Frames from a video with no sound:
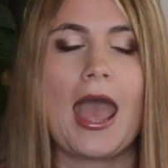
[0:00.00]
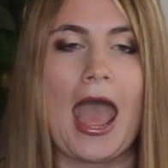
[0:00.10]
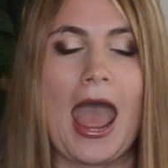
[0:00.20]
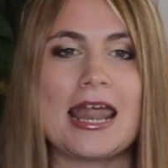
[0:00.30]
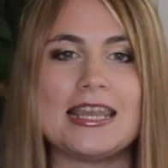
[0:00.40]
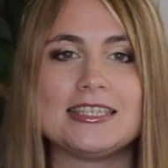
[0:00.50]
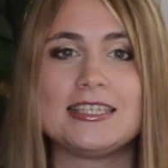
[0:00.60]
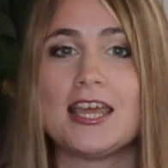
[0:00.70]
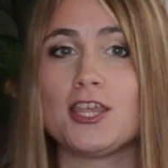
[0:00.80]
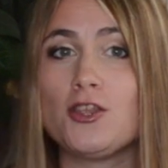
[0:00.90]
and
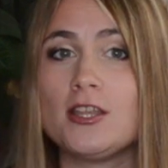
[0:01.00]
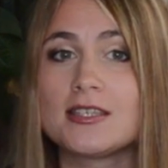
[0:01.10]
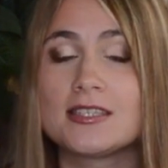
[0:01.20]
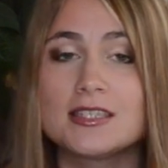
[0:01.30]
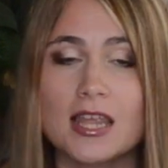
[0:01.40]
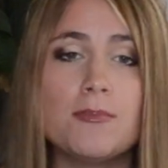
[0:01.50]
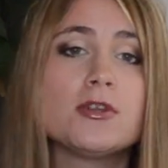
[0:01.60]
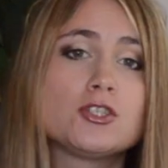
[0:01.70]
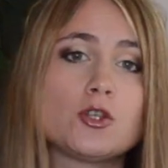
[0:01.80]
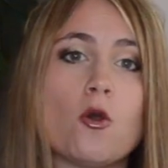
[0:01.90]
it's a stepping
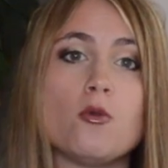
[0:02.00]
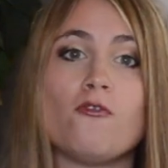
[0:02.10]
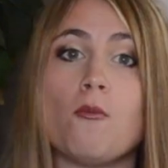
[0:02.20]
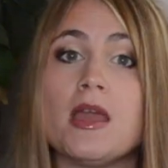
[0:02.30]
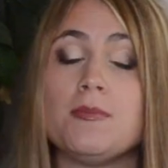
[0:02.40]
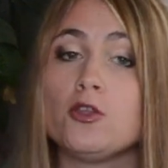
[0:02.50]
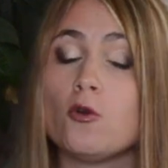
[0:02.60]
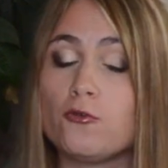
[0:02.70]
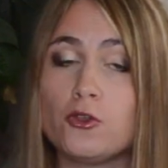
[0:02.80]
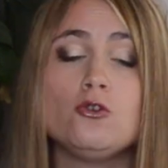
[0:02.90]
stone for maybe your
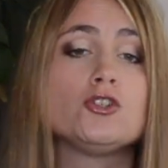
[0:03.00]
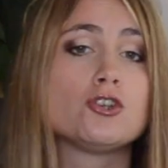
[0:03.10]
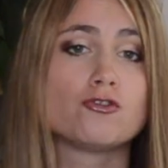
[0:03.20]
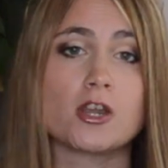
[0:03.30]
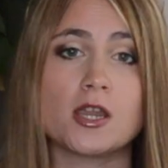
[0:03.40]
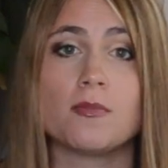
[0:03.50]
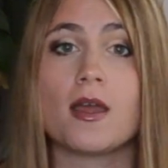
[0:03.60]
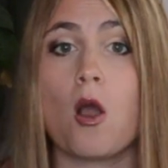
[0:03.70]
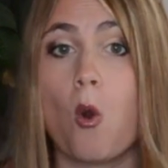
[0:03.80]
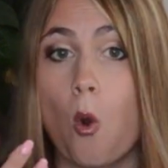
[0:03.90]
future dream
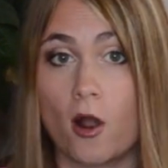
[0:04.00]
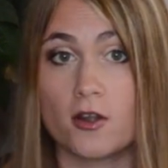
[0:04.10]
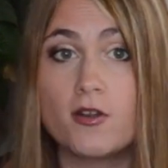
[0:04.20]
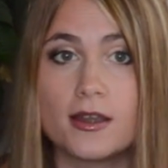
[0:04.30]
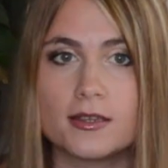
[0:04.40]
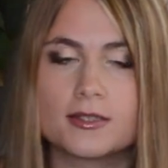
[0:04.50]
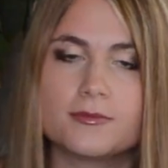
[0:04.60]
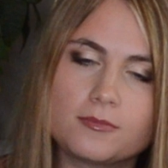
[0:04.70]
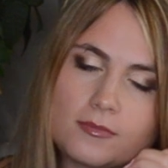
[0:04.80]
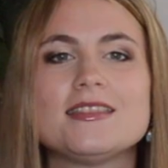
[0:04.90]
or careers.
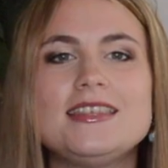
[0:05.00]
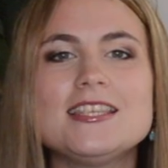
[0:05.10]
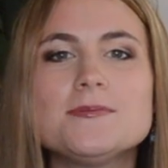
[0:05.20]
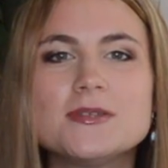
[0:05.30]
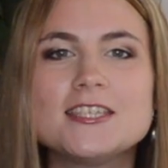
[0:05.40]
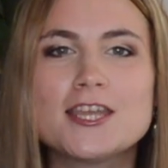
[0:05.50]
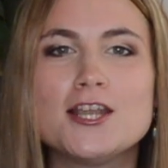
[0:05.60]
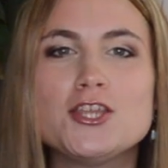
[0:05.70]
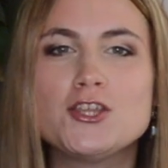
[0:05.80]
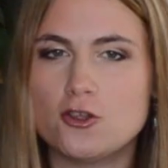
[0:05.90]
This is
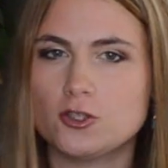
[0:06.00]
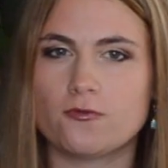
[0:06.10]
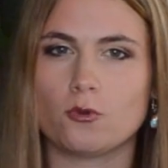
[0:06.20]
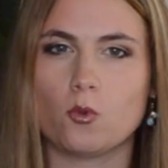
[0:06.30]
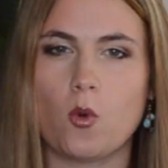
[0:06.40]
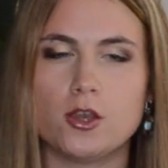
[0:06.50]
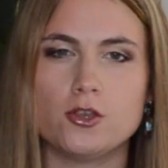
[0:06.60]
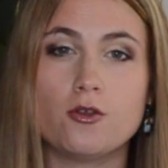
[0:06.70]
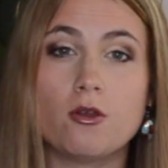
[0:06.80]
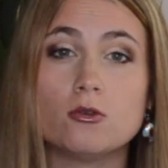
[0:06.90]
particularly useful when
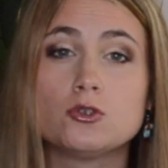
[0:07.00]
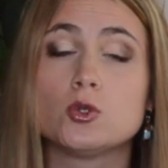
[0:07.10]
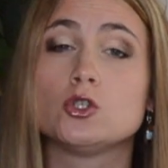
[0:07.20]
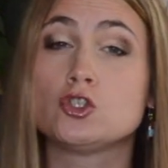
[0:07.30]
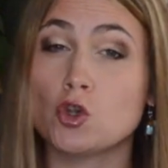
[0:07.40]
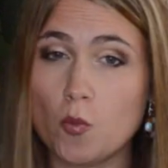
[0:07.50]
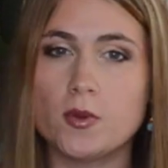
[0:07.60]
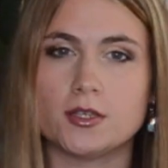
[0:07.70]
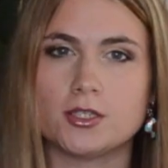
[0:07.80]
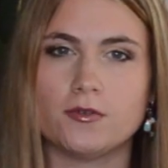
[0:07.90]
you go to a job
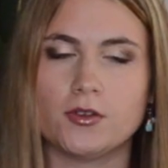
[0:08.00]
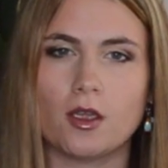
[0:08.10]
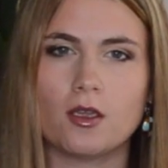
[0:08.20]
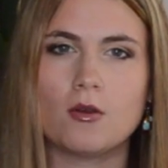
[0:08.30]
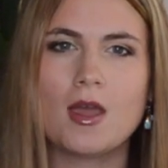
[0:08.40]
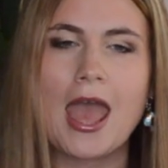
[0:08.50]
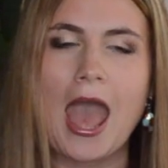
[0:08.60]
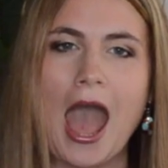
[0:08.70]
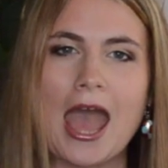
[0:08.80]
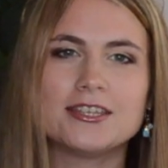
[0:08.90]
interview
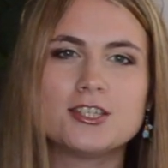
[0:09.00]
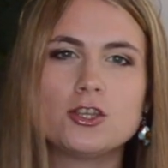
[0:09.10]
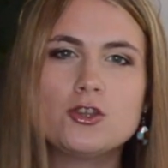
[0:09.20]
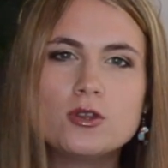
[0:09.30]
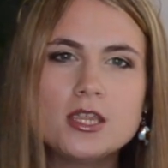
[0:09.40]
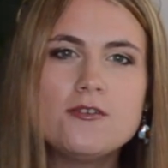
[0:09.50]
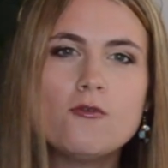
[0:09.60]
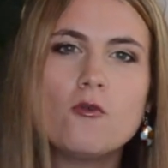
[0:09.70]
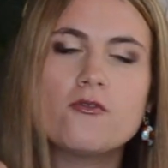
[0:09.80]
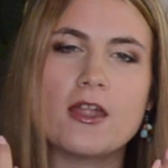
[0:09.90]
and you give
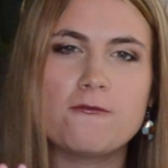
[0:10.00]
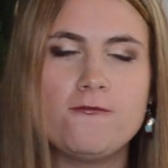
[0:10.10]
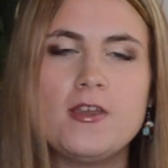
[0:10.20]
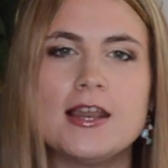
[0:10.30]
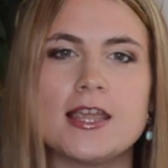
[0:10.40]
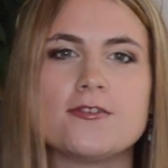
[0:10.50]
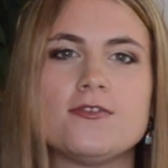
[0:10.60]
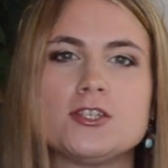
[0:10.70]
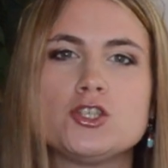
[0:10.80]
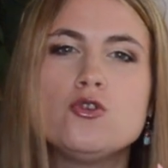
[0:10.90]
off that feeling
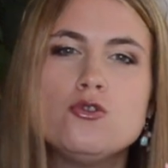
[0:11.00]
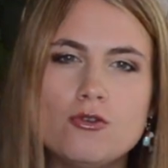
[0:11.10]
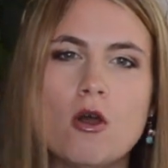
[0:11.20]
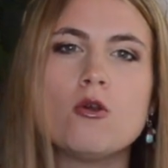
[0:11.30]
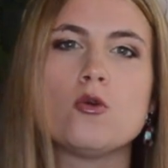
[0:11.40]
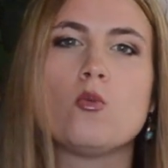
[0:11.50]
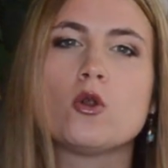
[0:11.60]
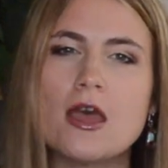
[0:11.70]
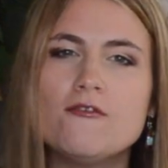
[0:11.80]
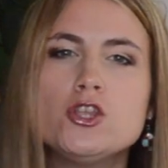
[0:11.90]
that you know
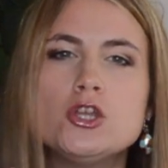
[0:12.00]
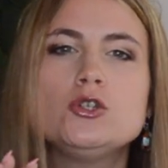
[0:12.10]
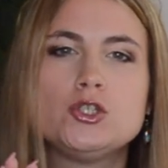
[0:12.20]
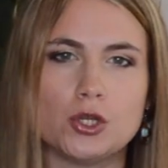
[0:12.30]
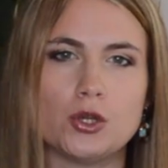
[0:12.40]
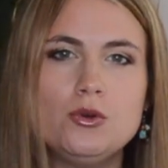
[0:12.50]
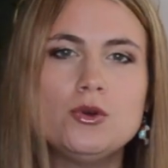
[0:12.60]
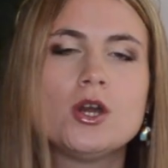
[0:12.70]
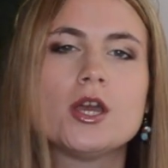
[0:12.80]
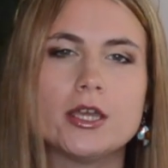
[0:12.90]
whatever you do
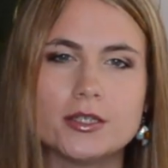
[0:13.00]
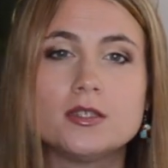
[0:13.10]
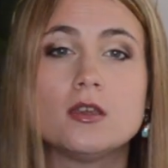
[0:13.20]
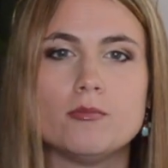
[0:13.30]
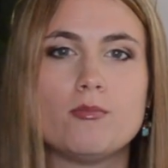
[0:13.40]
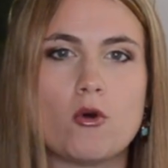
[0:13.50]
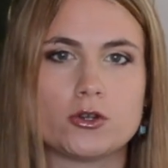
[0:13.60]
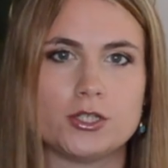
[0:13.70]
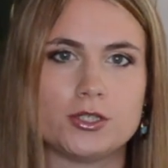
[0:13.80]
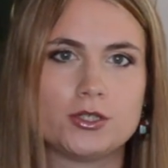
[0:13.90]
is
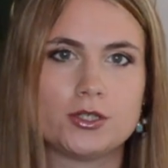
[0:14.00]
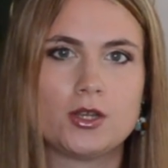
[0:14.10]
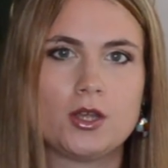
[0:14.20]
important.